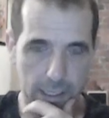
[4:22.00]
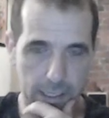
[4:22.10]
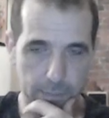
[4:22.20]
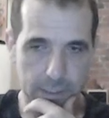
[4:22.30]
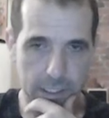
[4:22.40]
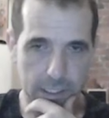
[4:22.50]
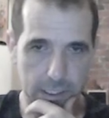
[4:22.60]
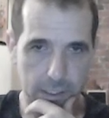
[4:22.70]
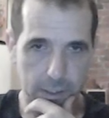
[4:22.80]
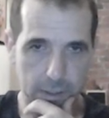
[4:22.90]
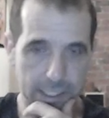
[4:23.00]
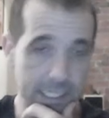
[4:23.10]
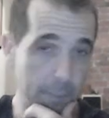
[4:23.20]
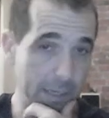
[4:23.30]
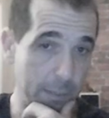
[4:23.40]
So let's say
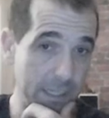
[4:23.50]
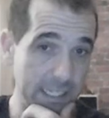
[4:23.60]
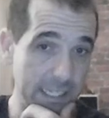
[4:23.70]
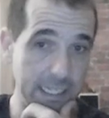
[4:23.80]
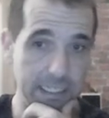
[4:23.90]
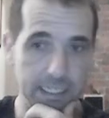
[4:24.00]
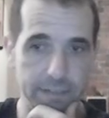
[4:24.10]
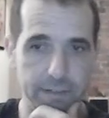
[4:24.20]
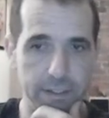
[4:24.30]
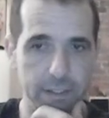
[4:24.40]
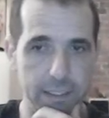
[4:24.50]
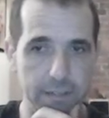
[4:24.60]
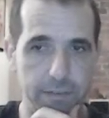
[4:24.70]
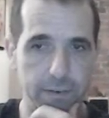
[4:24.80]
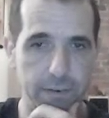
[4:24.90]
black plays king d5,
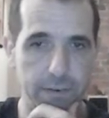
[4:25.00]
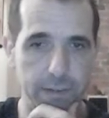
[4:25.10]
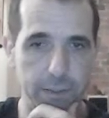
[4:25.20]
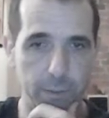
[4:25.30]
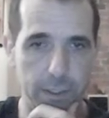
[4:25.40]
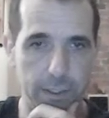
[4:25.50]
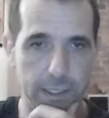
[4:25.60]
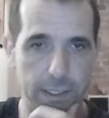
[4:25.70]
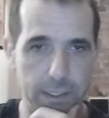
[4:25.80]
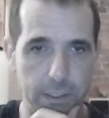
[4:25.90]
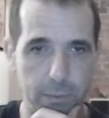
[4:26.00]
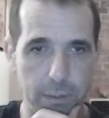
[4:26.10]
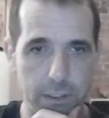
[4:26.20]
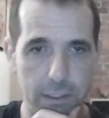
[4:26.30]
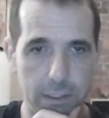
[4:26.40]
then you go king
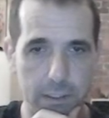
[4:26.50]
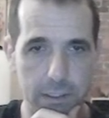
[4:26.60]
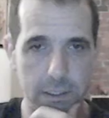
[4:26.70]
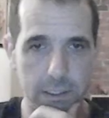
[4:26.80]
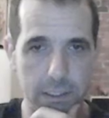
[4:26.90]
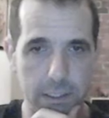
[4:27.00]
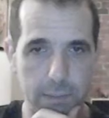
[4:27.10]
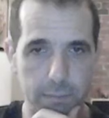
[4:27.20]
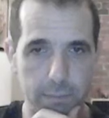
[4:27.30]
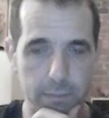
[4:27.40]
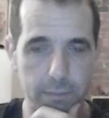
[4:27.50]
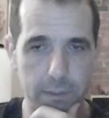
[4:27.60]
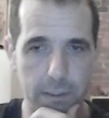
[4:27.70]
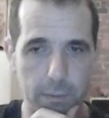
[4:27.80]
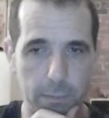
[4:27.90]
g1.
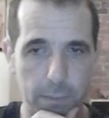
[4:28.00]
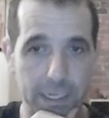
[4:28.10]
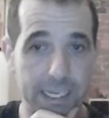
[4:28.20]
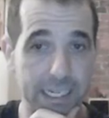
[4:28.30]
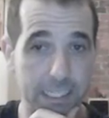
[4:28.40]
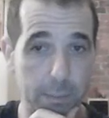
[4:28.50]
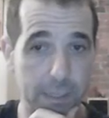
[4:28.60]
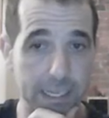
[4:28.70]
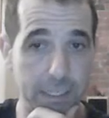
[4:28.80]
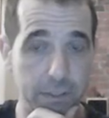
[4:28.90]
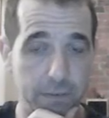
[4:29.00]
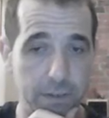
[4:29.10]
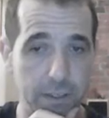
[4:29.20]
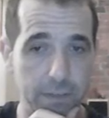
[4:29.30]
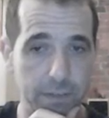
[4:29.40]
Black has to play
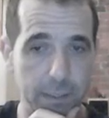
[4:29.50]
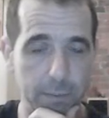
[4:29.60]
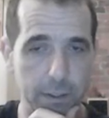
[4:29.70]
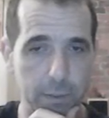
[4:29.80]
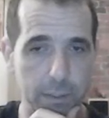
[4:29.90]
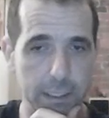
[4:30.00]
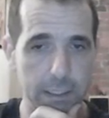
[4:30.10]
h5 there, by the way,